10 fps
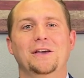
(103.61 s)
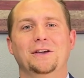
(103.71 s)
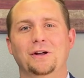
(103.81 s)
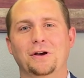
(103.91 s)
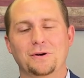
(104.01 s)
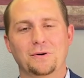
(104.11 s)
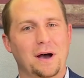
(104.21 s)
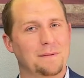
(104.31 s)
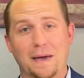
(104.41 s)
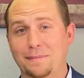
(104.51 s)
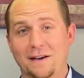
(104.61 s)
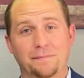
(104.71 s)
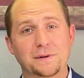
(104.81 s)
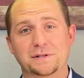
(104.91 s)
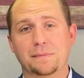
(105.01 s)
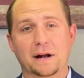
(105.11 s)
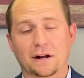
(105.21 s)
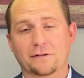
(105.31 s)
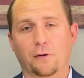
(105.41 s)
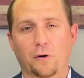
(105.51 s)
you maybe have put some money
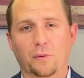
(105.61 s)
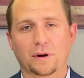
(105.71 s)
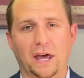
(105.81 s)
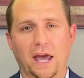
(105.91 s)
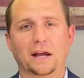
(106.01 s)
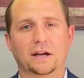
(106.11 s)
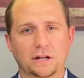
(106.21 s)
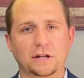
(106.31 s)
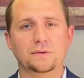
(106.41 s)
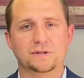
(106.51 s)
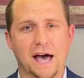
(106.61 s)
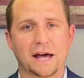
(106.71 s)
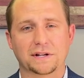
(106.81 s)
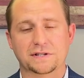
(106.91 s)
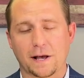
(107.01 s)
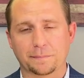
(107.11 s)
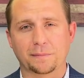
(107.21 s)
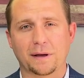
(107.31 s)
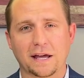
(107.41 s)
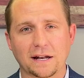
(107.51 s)
in a 401k and could use that to
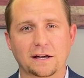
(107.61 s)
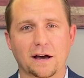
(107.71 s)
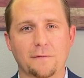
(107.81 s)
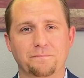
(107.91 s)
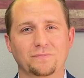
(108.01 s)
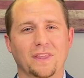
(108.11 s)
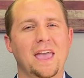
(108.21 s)
supplement income.